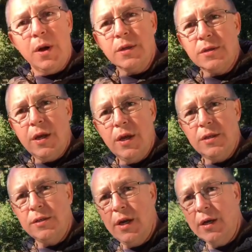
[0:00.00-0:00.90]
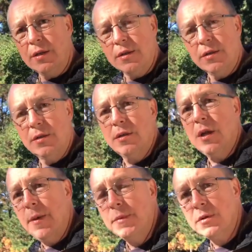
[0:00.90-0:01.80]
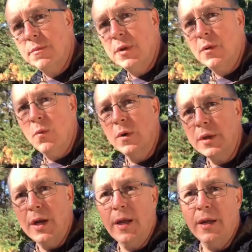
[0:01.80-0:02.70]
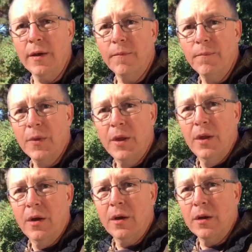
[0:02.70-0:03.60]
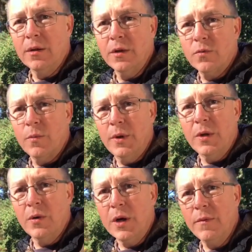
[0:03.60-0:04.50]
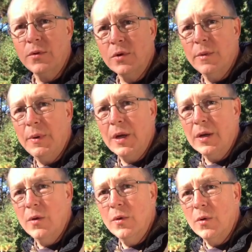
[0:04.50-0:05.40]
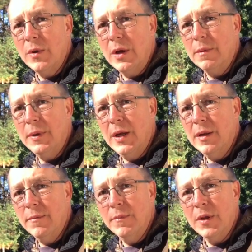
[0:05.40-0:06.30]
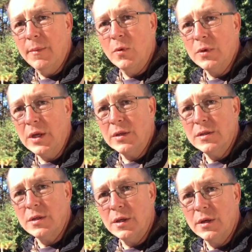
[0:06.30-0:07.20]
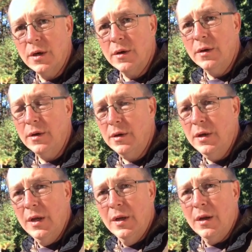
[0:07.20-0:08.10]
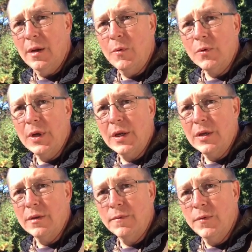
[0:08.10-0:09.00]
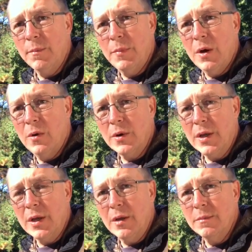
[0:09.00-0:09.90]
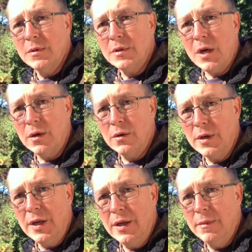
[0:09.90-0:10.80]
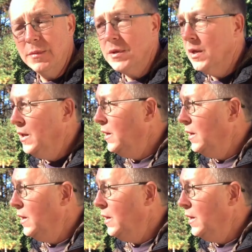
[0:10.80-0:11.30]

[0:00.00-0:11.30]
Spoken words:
Bonnet stash jacket. This just happens to be the one that I have. This will be on every trip I go, no doubt about it. I'm gonna take this thing deer hunting. I'm gonna take it to football games, soccer games.